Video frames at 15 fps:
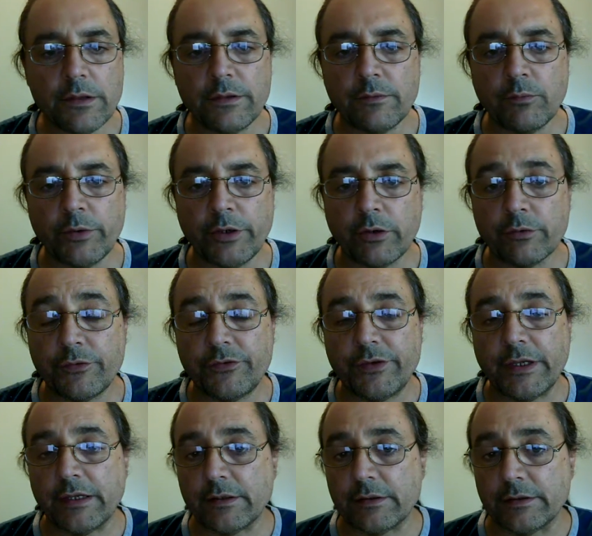we don't
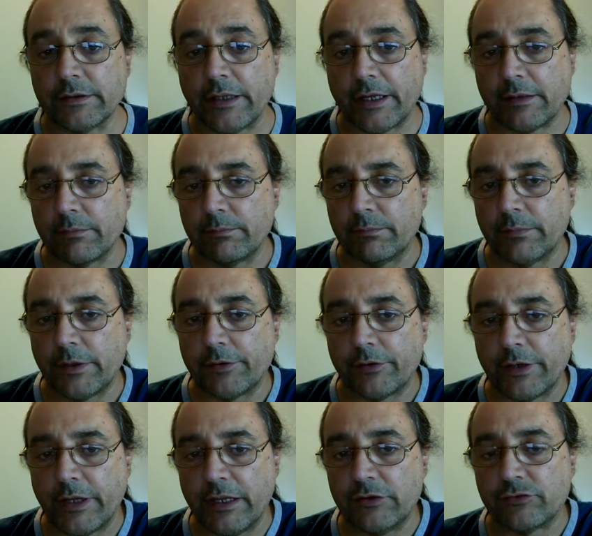think like Mother
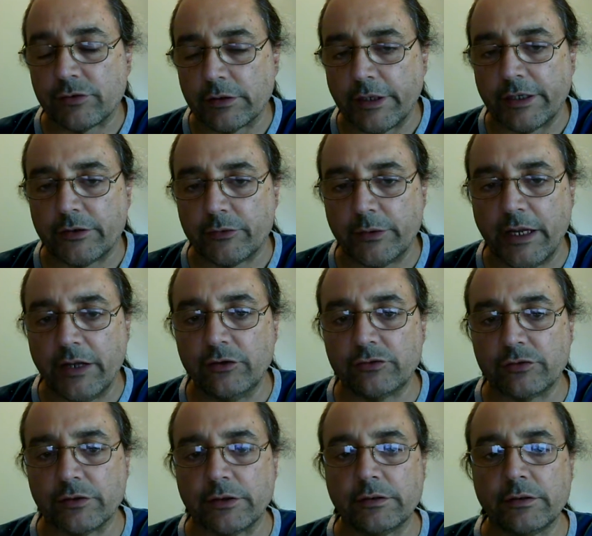Nature, like
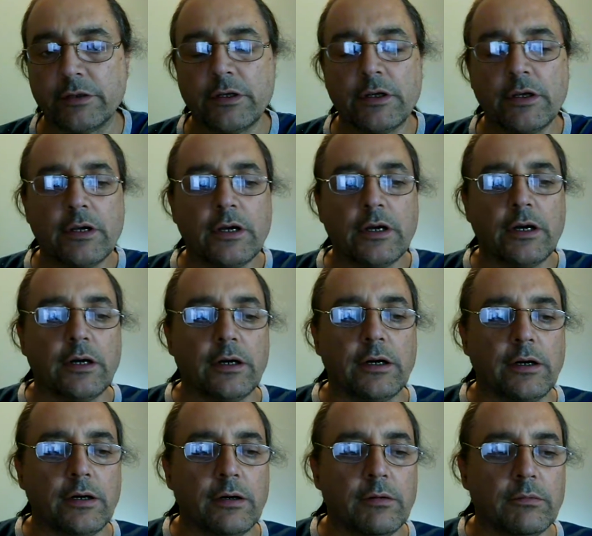creation, they
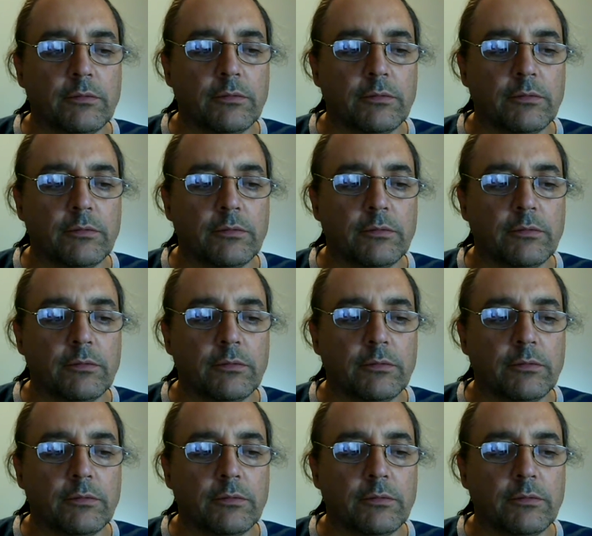are